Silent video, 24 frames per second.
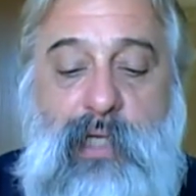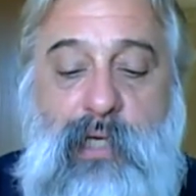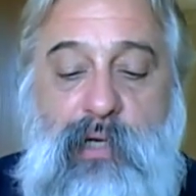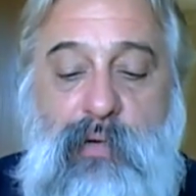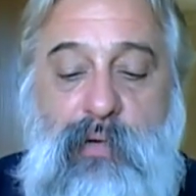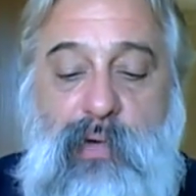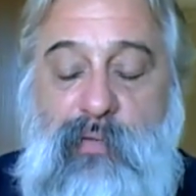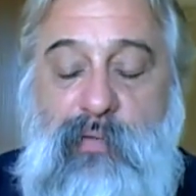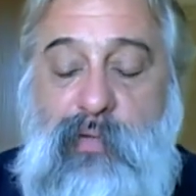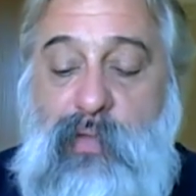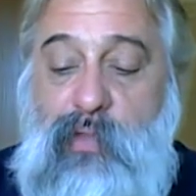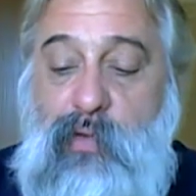I
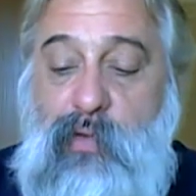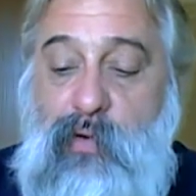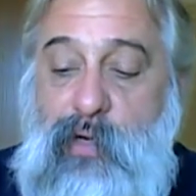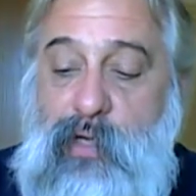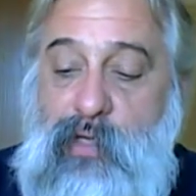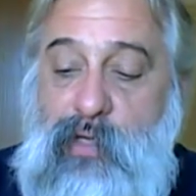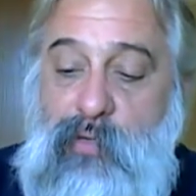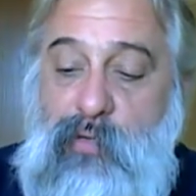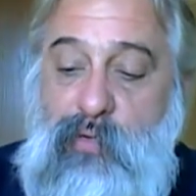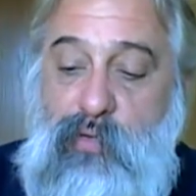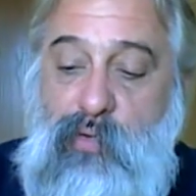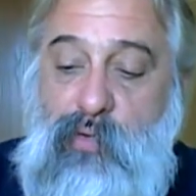do have a
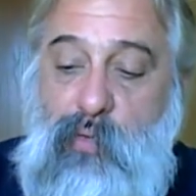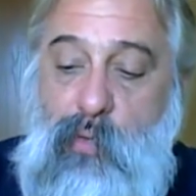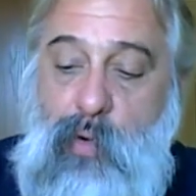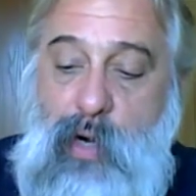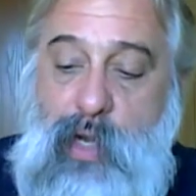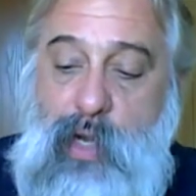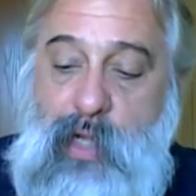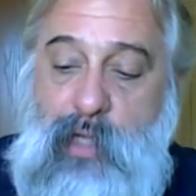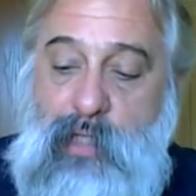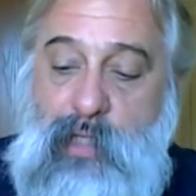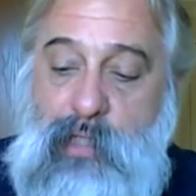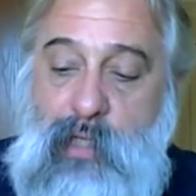
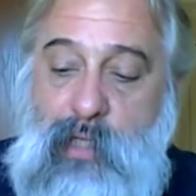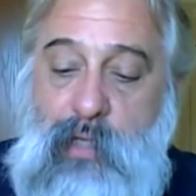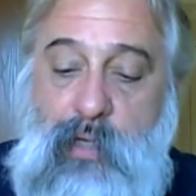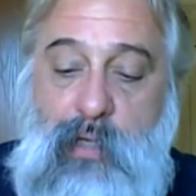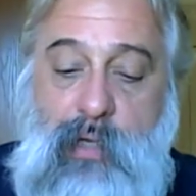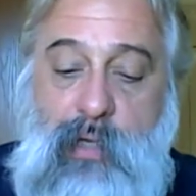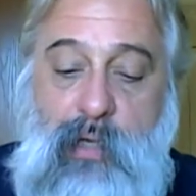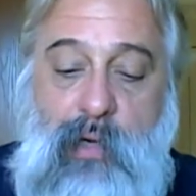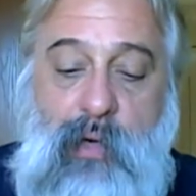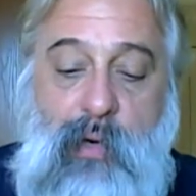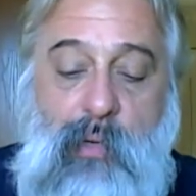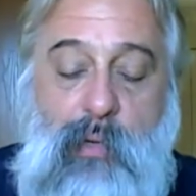3220. It's one
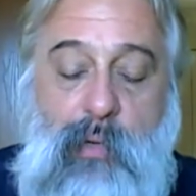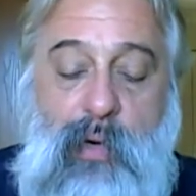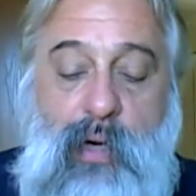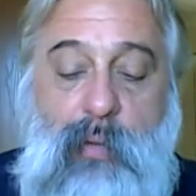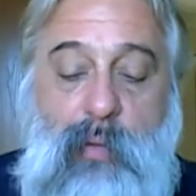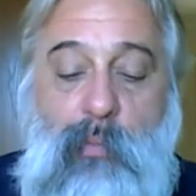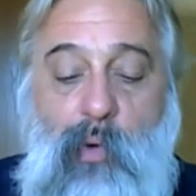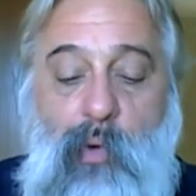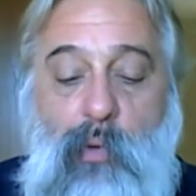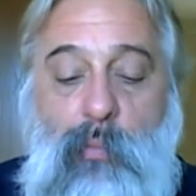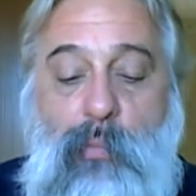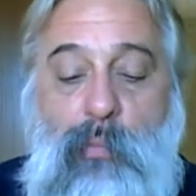of
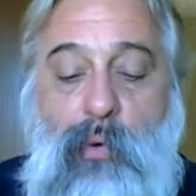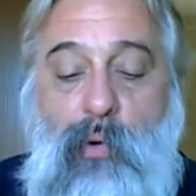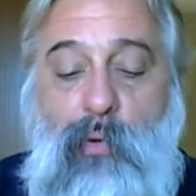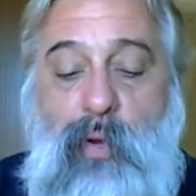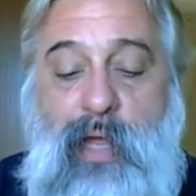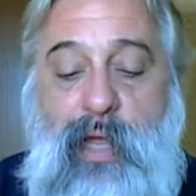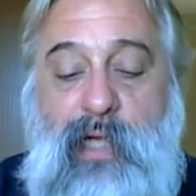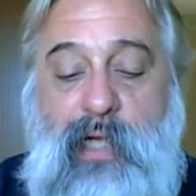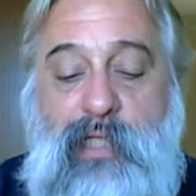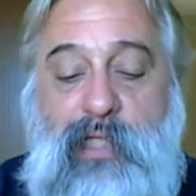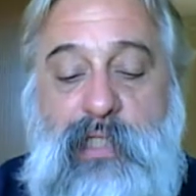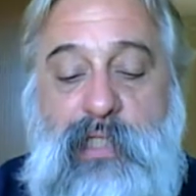them old
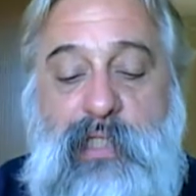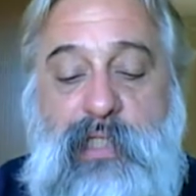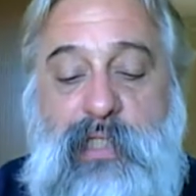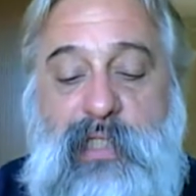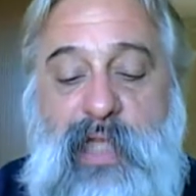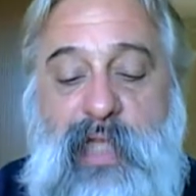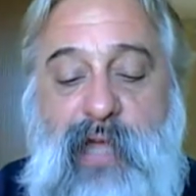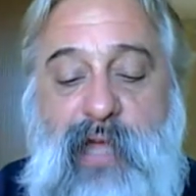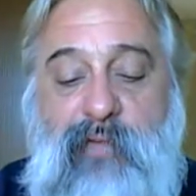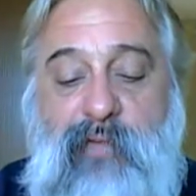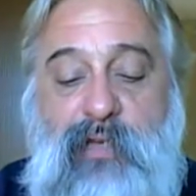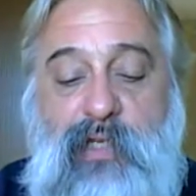bolt action
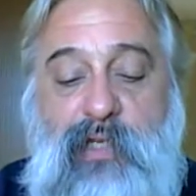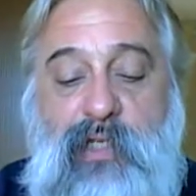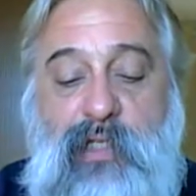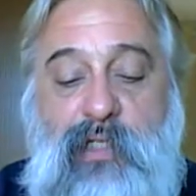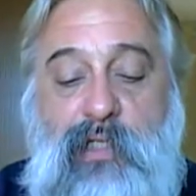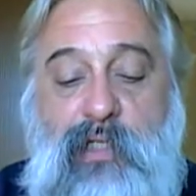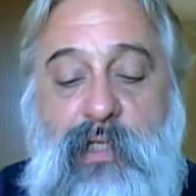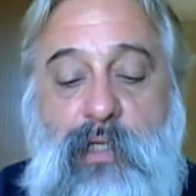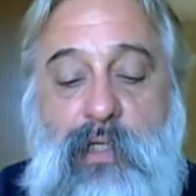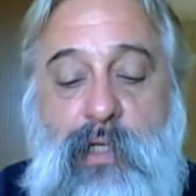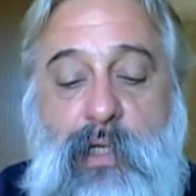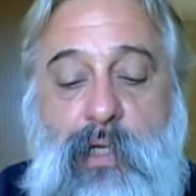
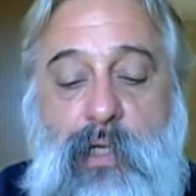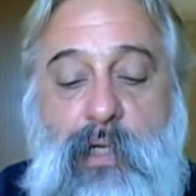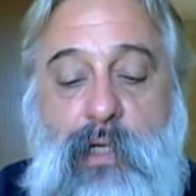Savages.